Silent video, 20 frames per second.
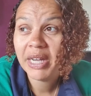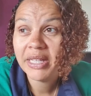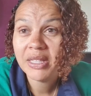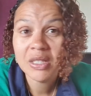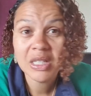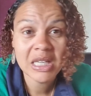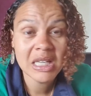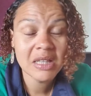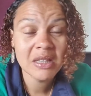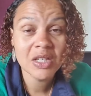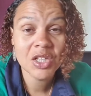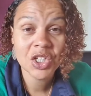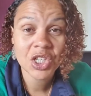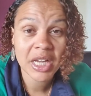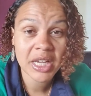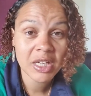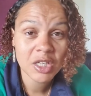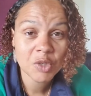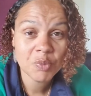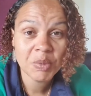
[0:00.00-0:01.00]
to either
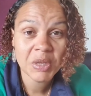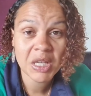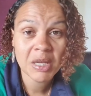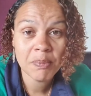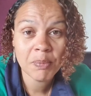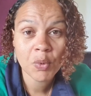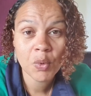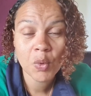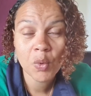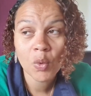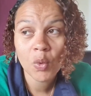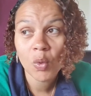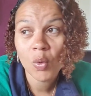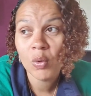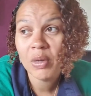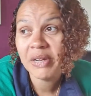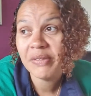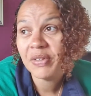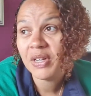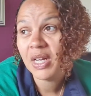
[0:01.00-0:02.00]
change people or
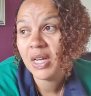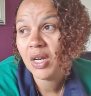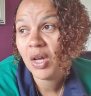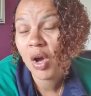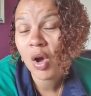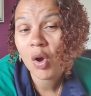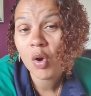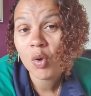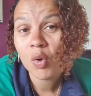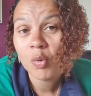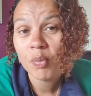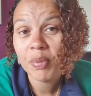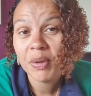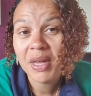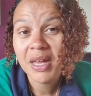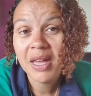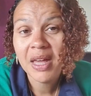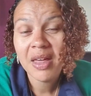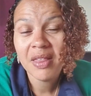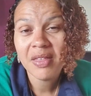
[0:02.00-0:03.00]
living in hope
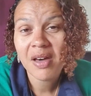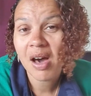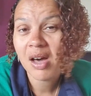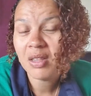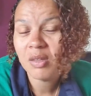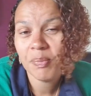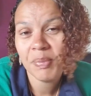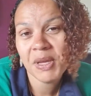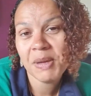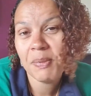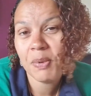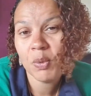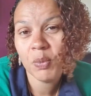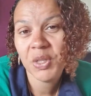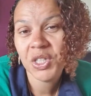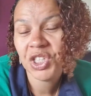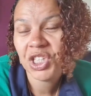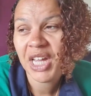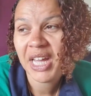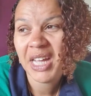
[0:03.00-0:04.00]
that other people
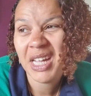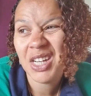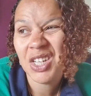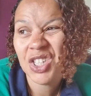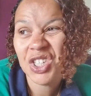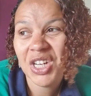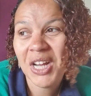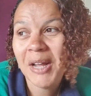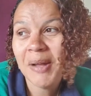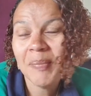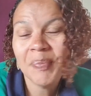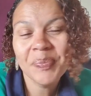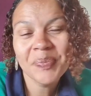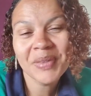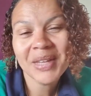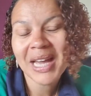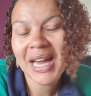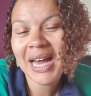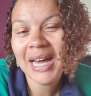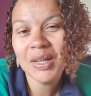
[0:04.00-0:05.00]
would change.
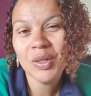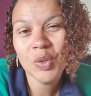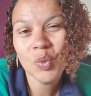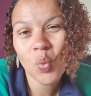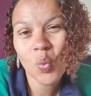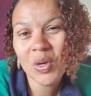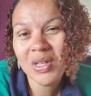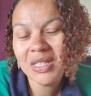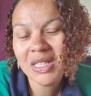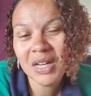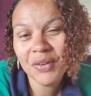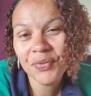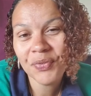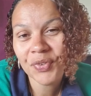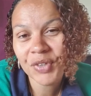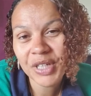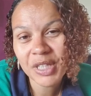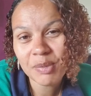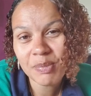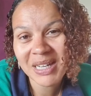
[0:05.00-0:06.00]
And once I
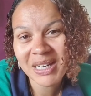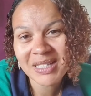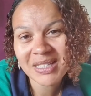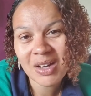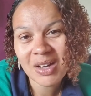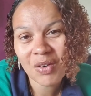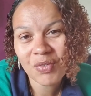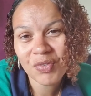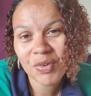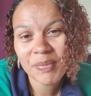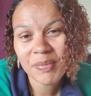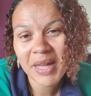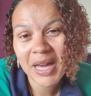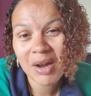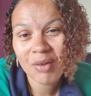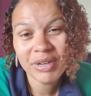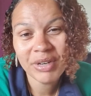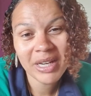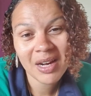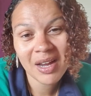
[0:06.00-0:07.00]
freed myself from that,
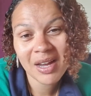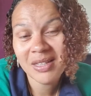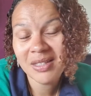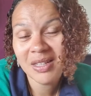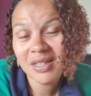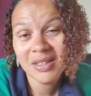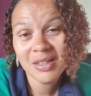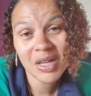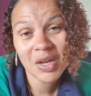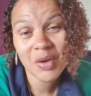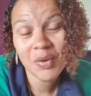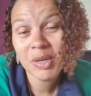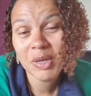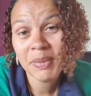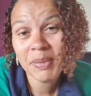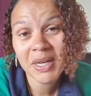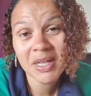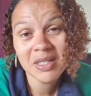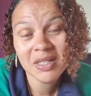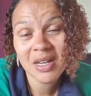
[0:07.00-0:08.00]
realizing the only
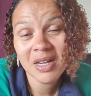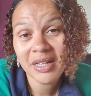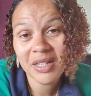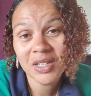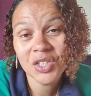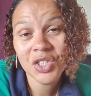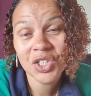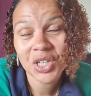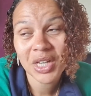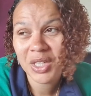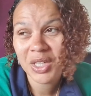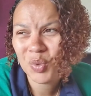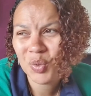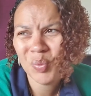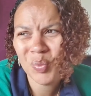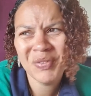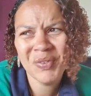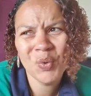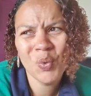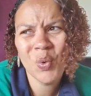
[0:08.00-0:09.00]
person I can change, and
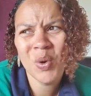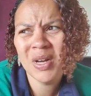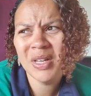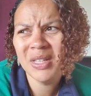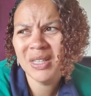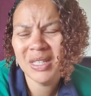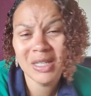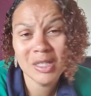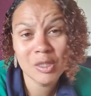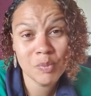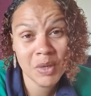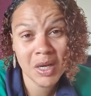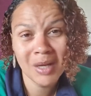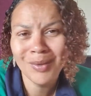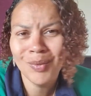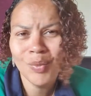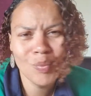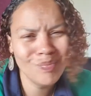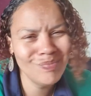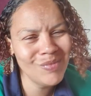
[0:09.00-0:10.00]
we've all heard this, but
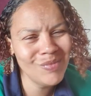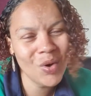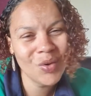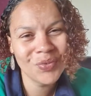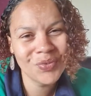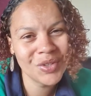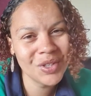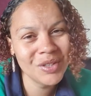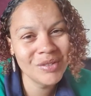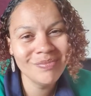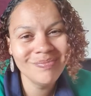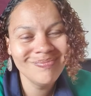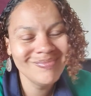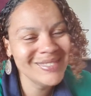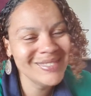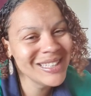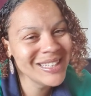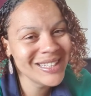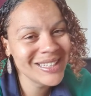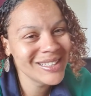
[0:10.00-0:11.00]
often
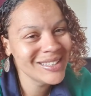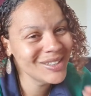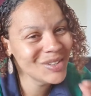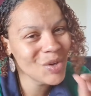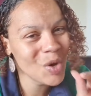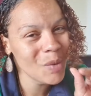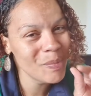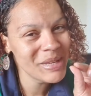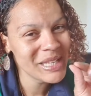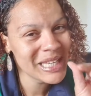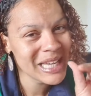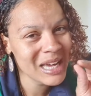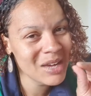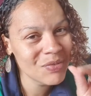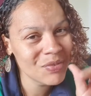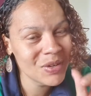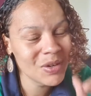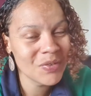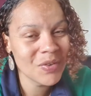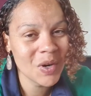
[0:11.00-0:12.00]
you got to be
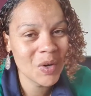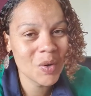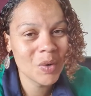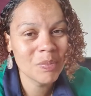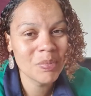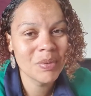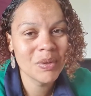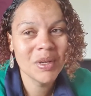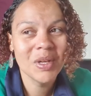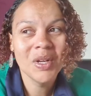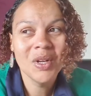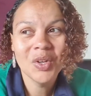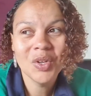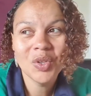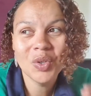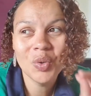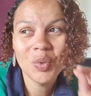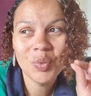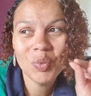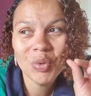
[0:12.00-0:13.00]
careful of hope.
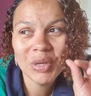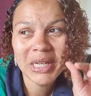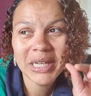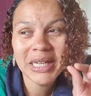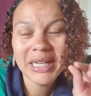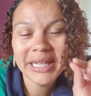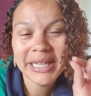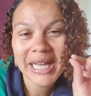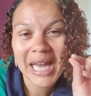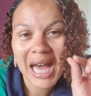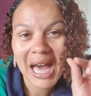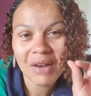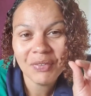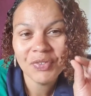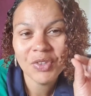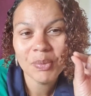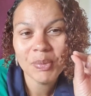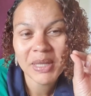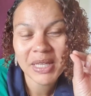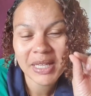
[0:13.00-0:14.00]
You really have
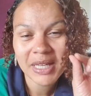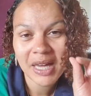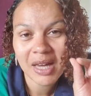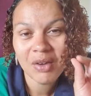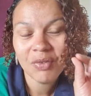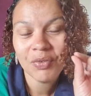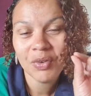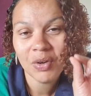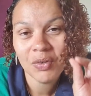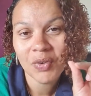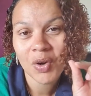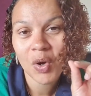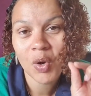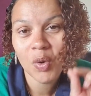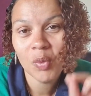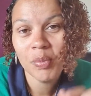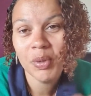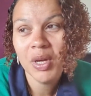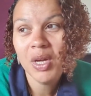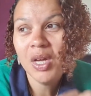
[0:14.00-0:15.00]
to be careful of
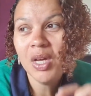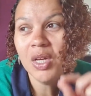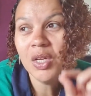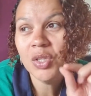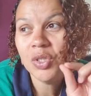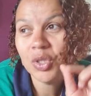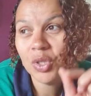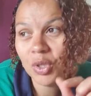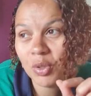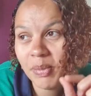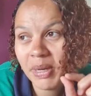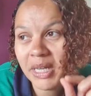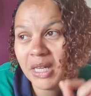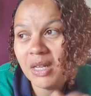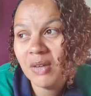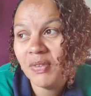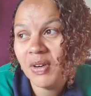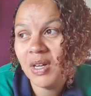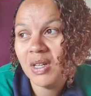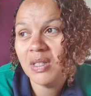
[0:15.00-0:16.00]
hope. Too many
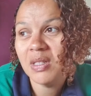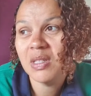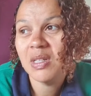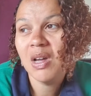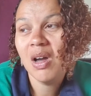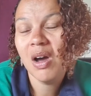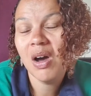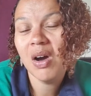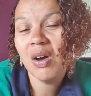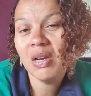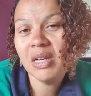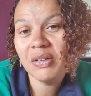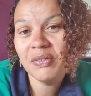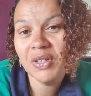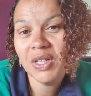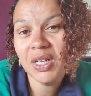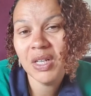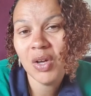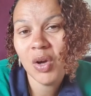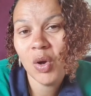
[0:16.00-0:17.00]
of us are
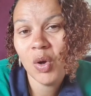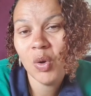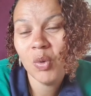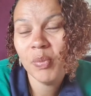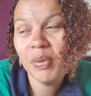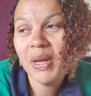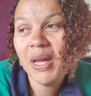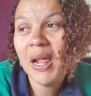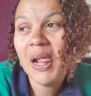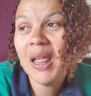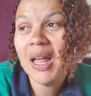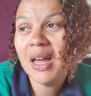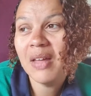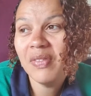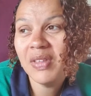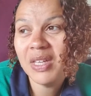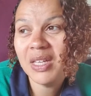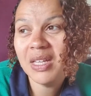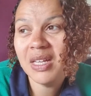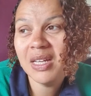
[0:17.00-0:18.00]
living in hope, and
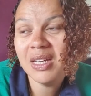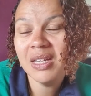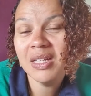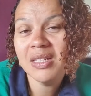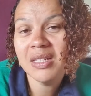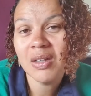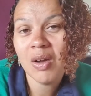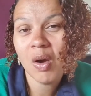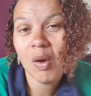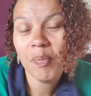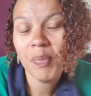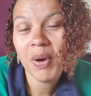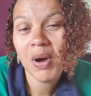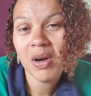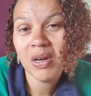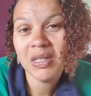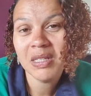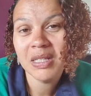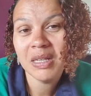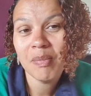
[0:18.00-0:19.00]
the years are
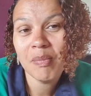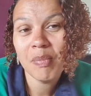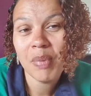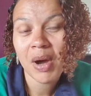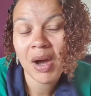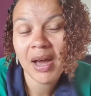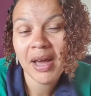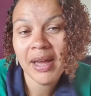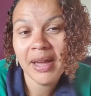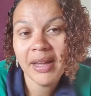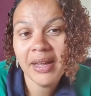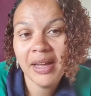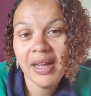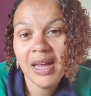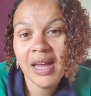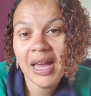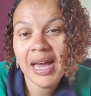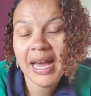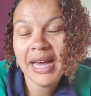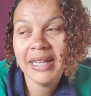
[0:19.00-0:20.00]
passing by,
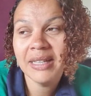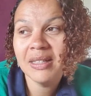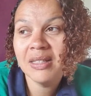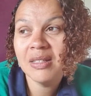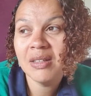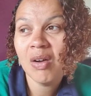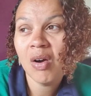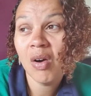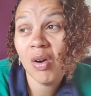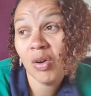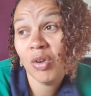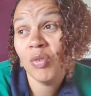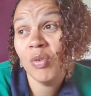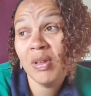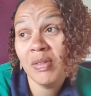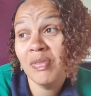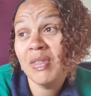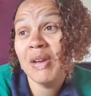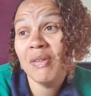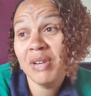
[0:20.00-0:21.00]
and
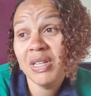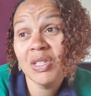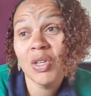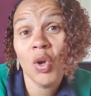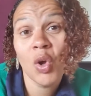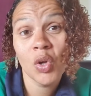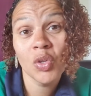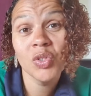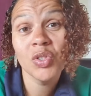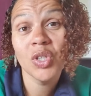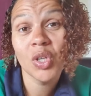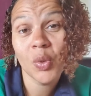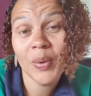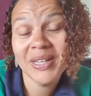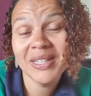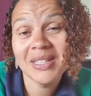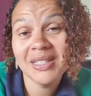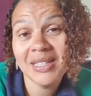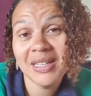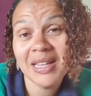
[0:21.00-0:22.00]
there is a
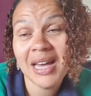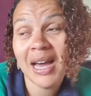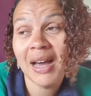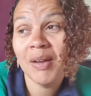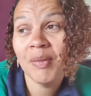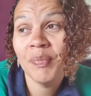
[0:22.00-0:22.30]
consequence to that.